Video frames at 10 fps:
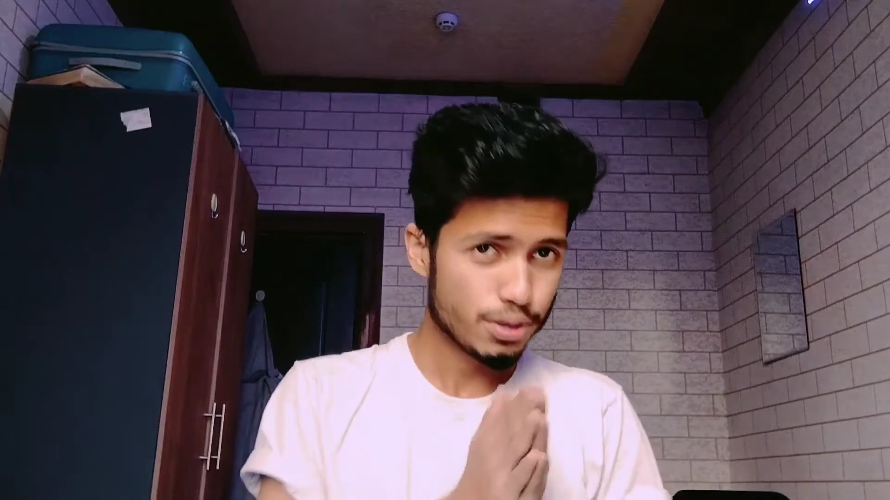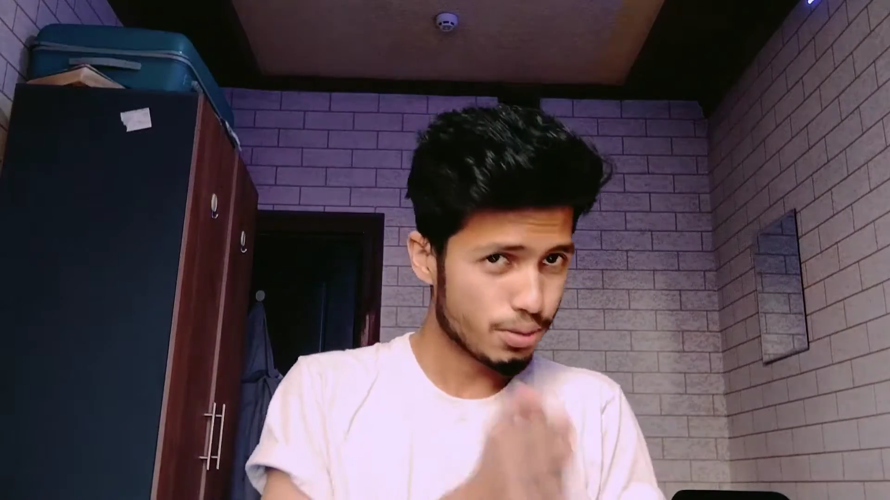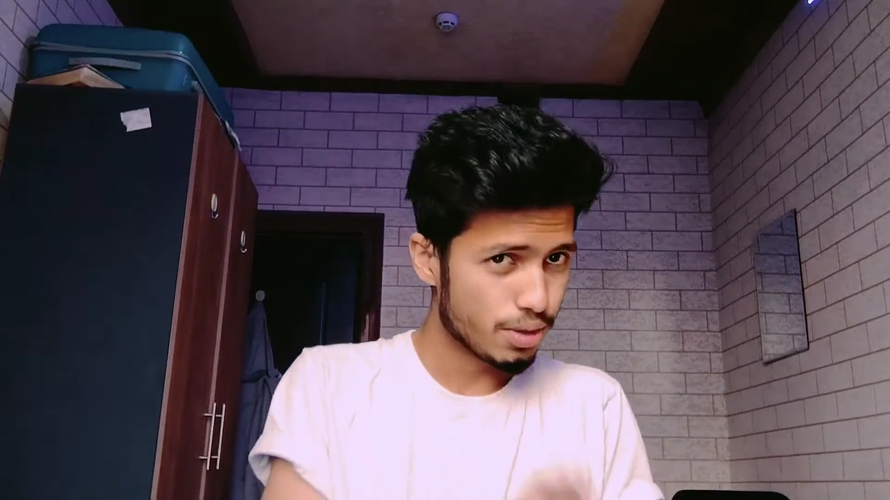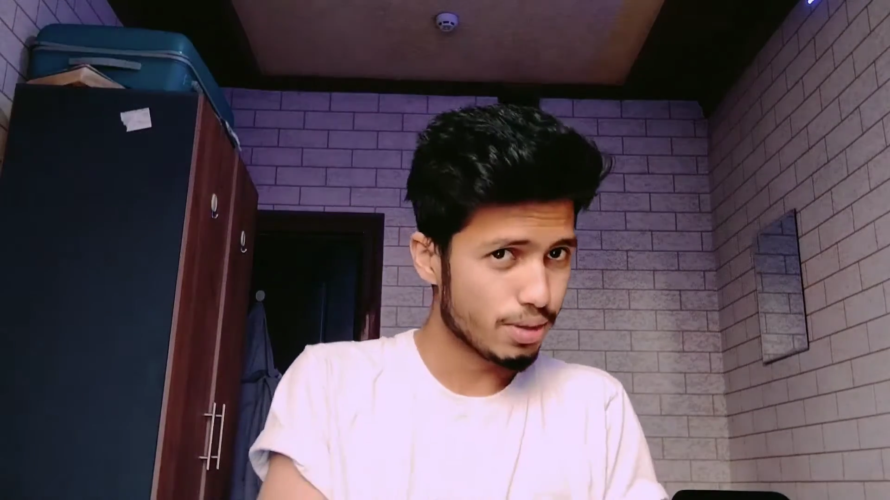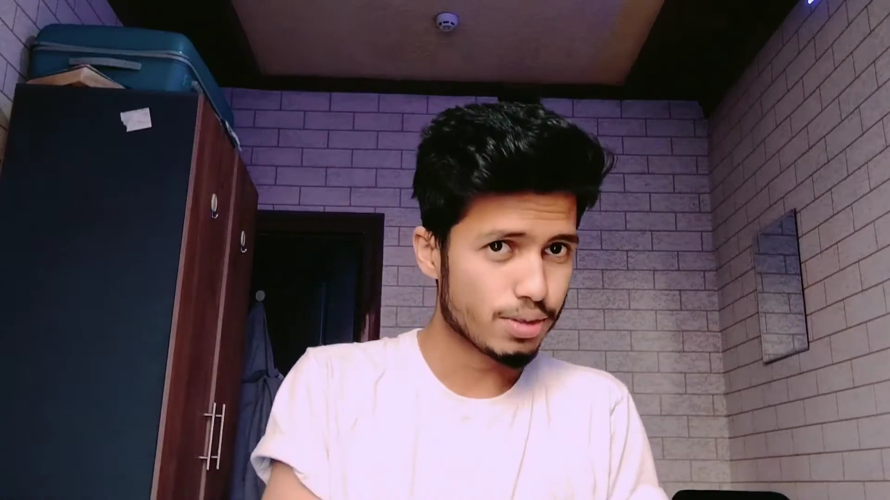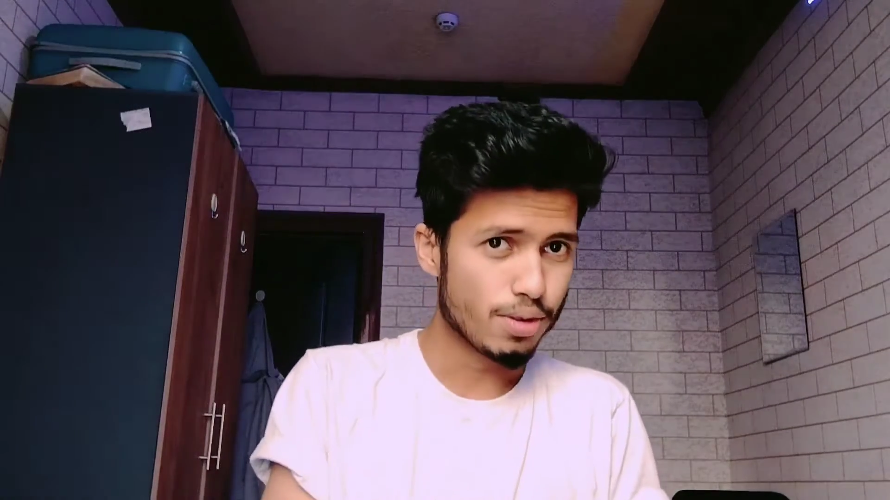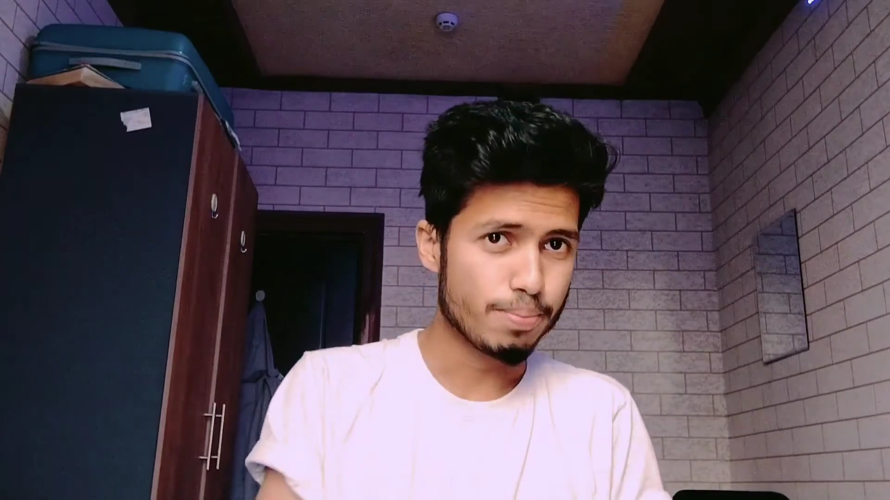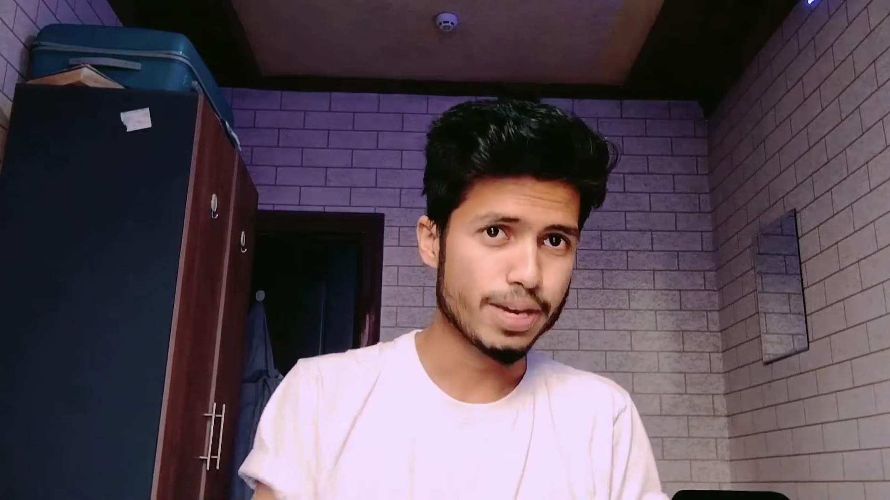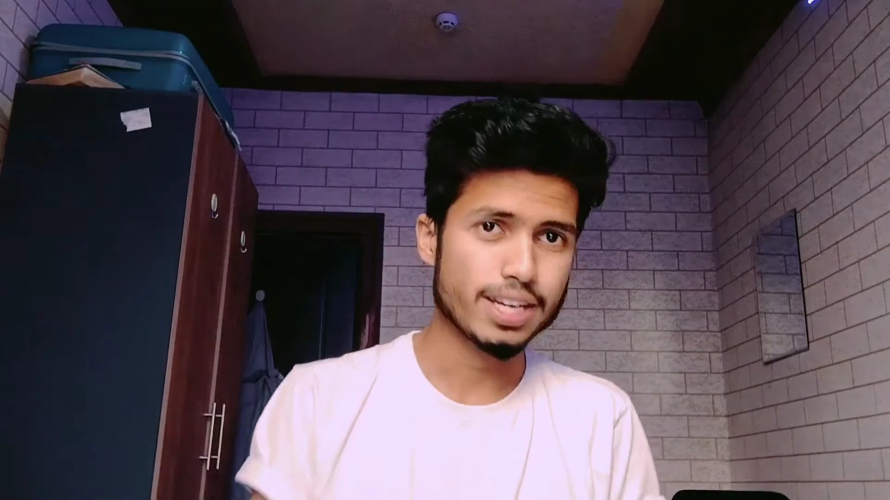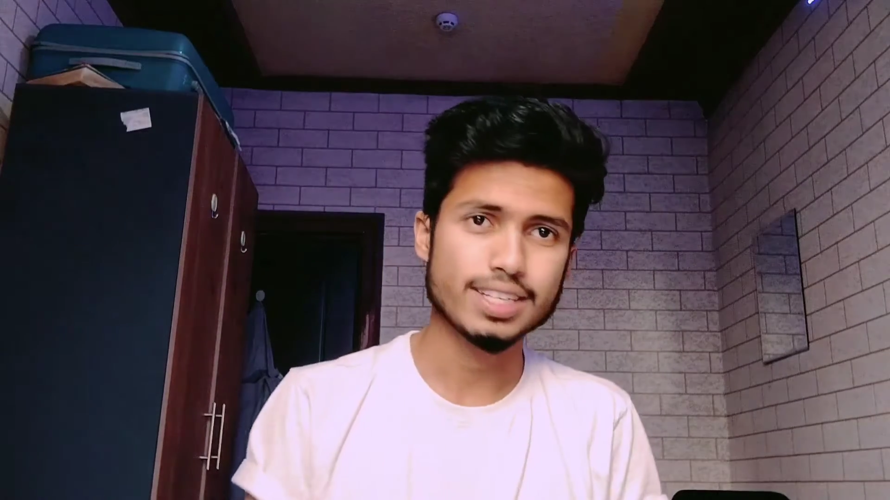to the
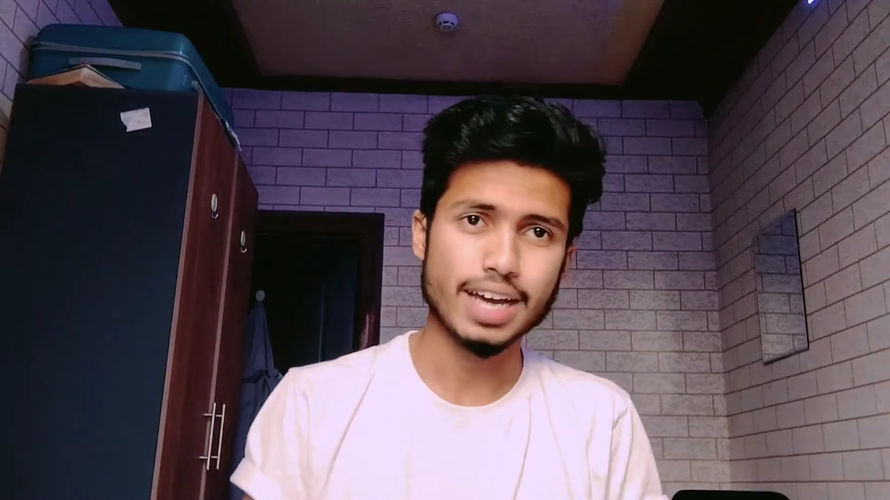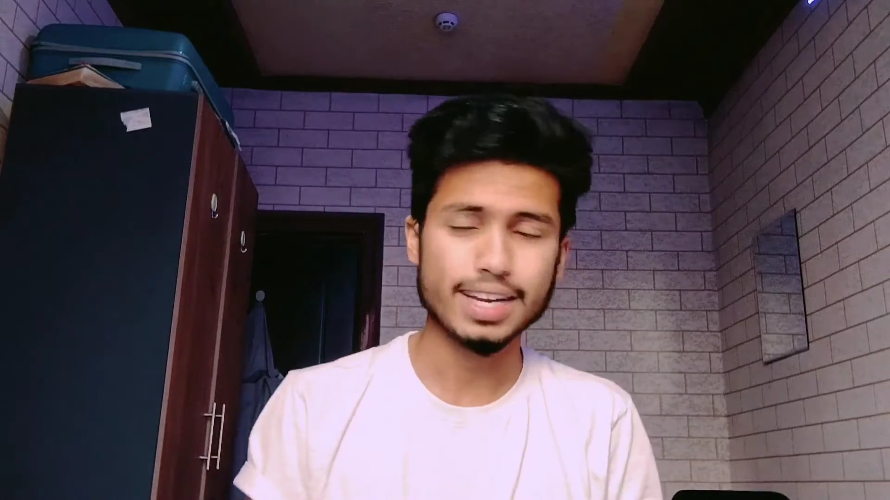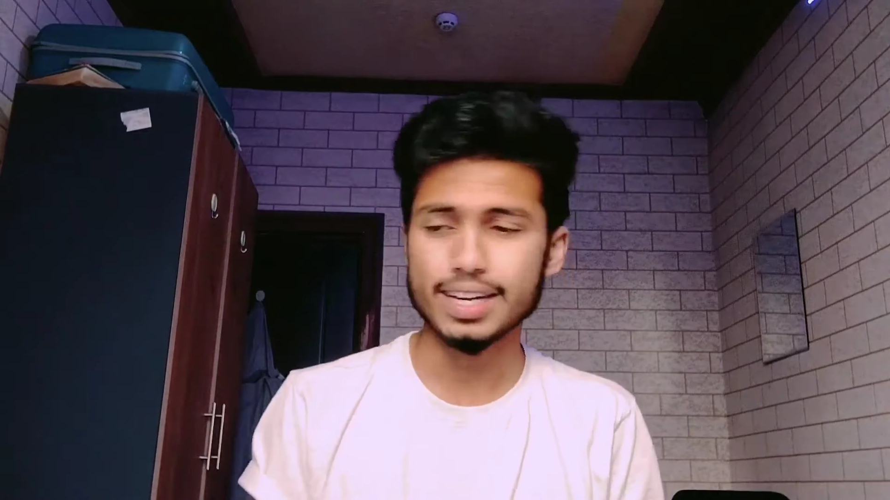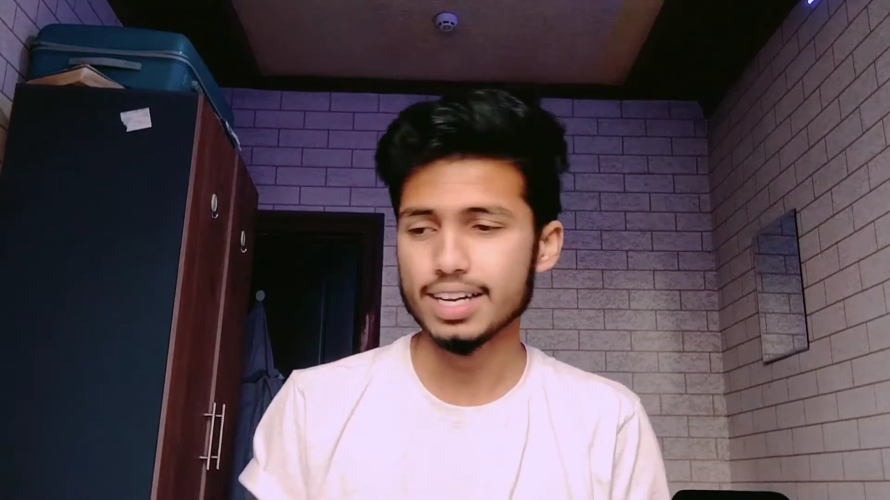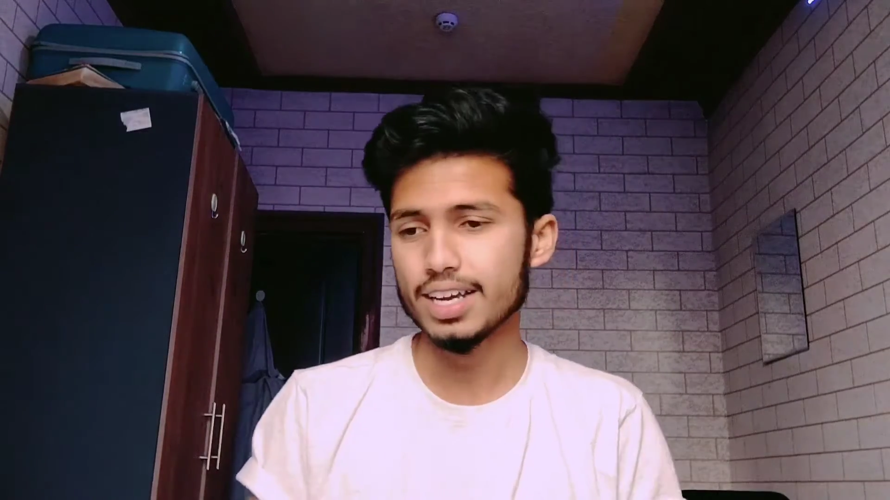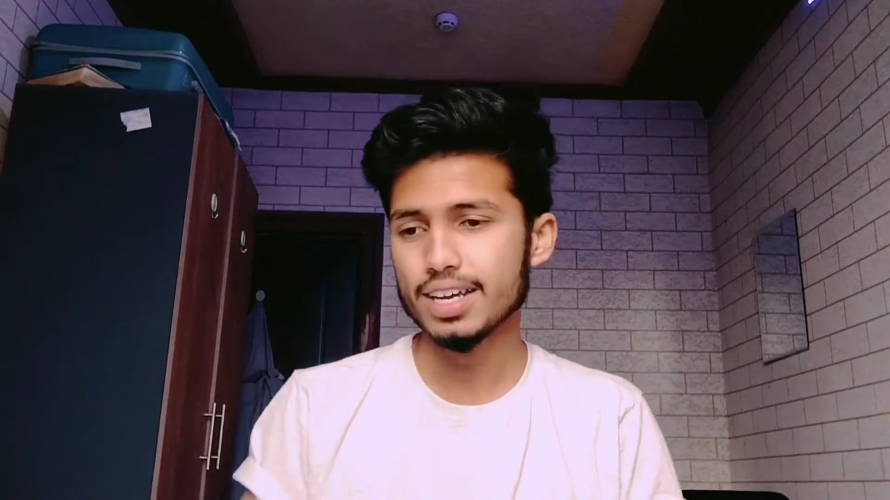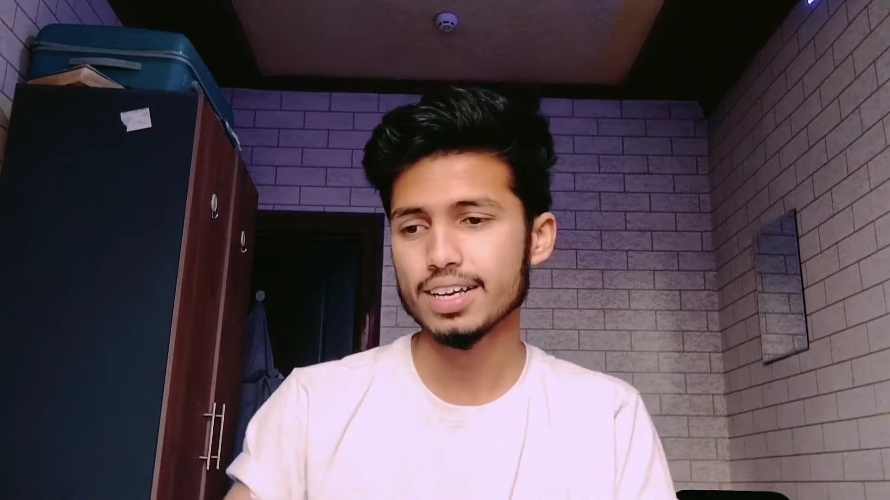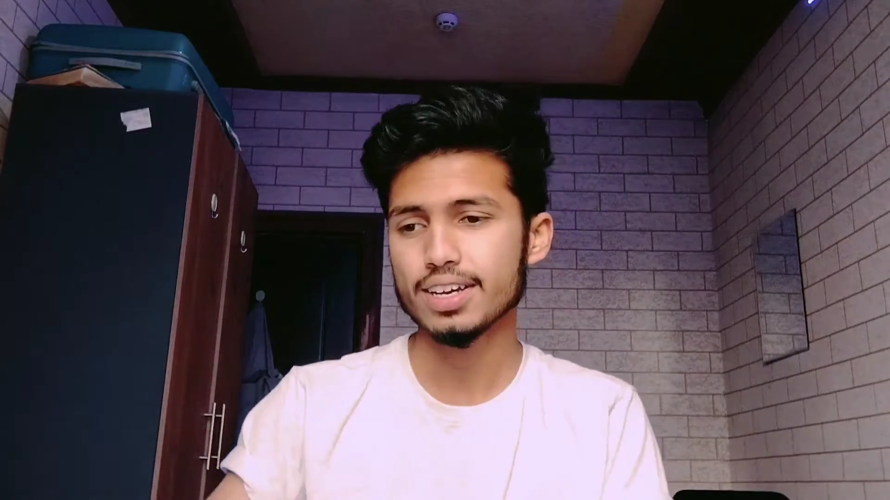topic directly.